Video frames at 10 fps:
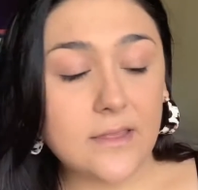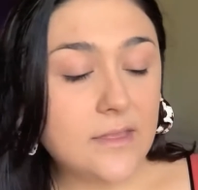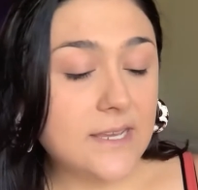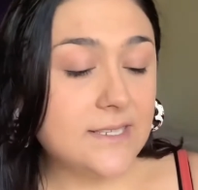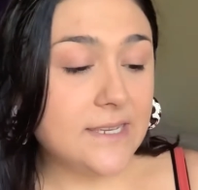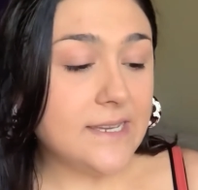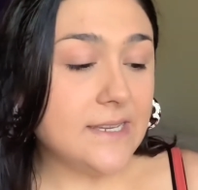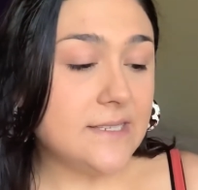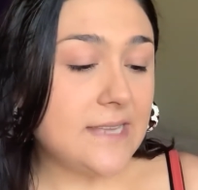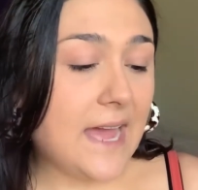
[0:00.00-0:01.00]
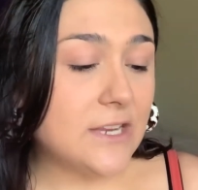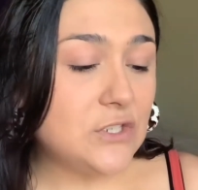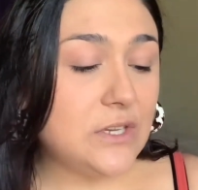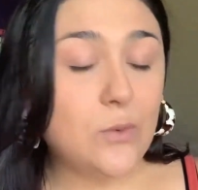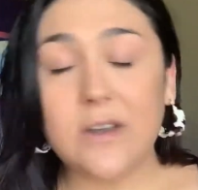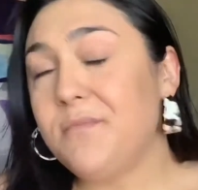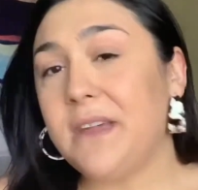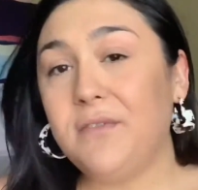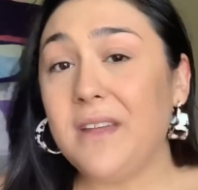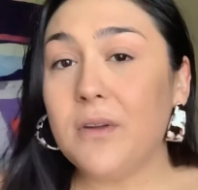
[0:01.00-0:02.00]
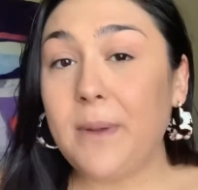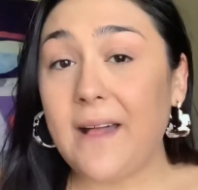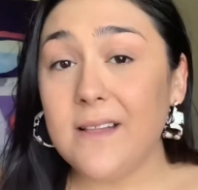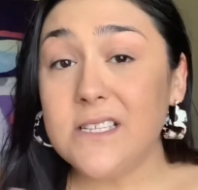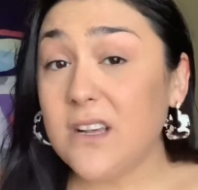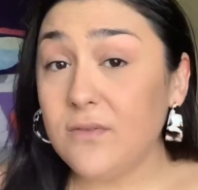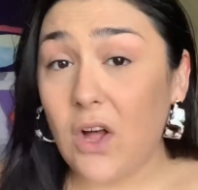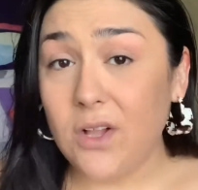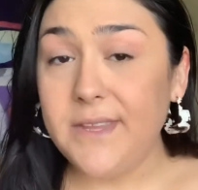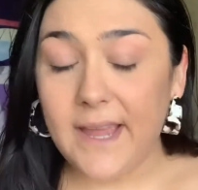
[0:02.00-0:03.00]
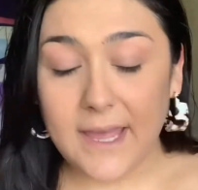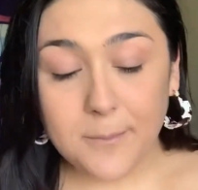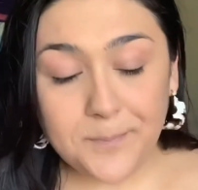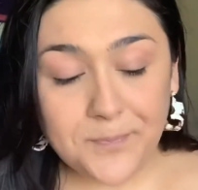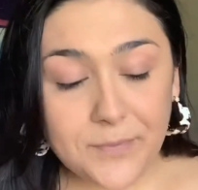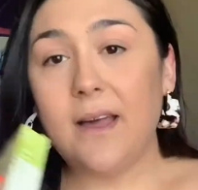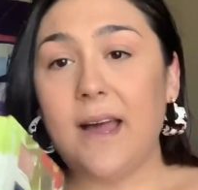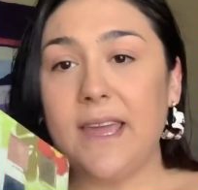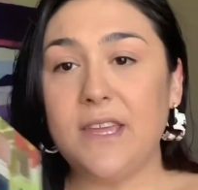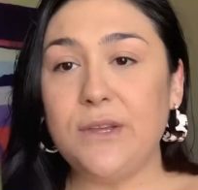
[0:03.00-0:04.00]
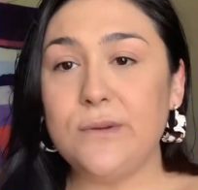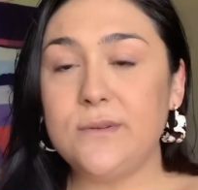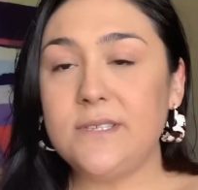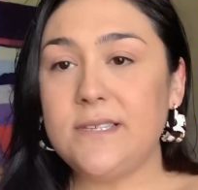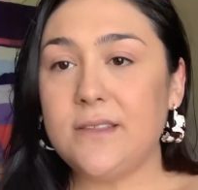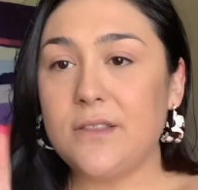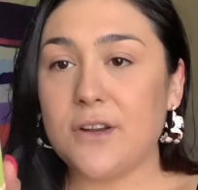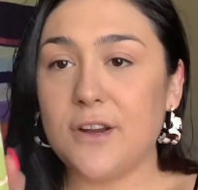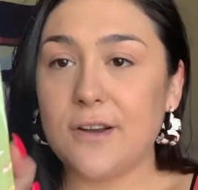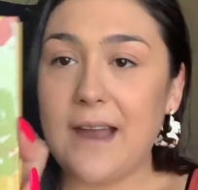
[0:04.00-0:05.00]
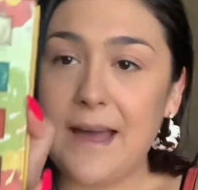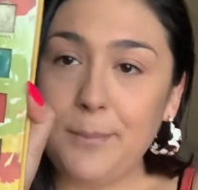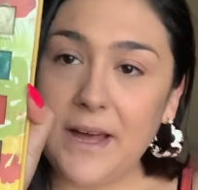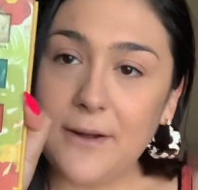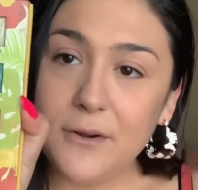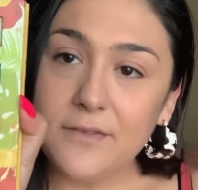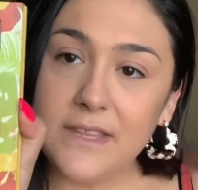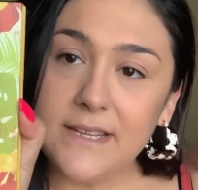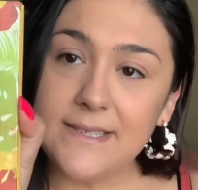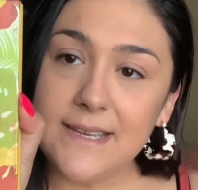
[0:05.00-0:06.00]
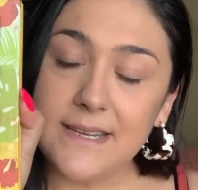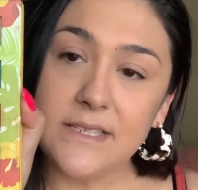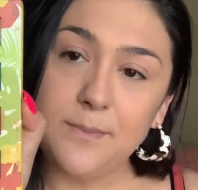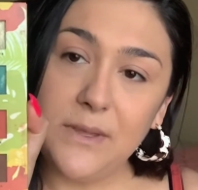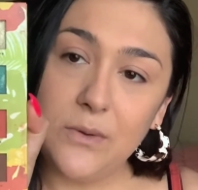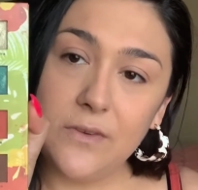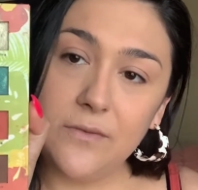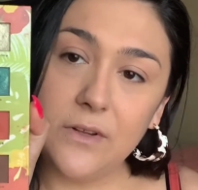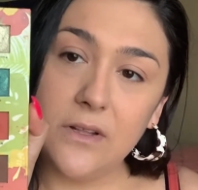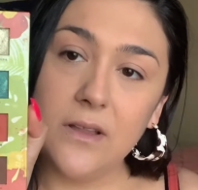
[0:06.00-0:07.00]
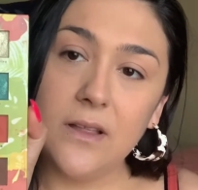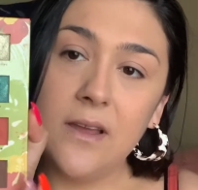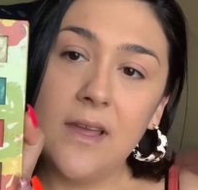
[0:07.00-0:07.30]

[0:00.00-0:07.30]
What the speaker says: This is actually one of my favorite palettes of all time. I used the crap out of this. It is beautiful.